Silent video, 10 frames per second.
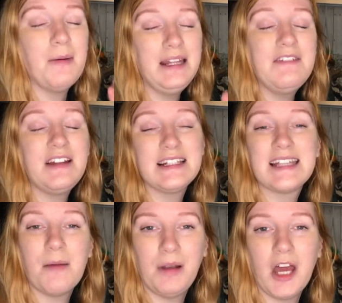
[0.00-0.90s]
I will leave links
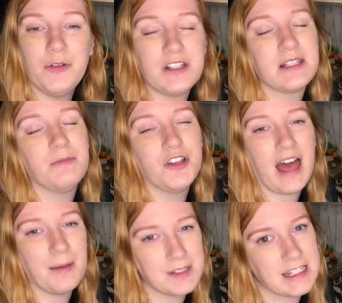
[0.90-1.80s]
down below to some other
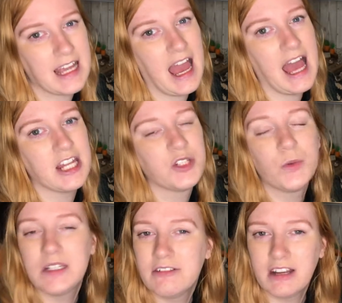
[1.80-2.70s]
hamster care
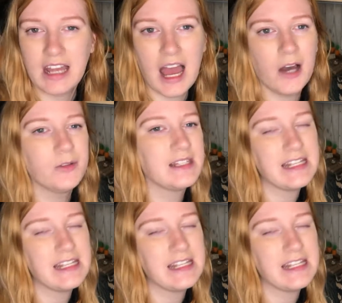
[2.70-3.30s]
Twitter accounts,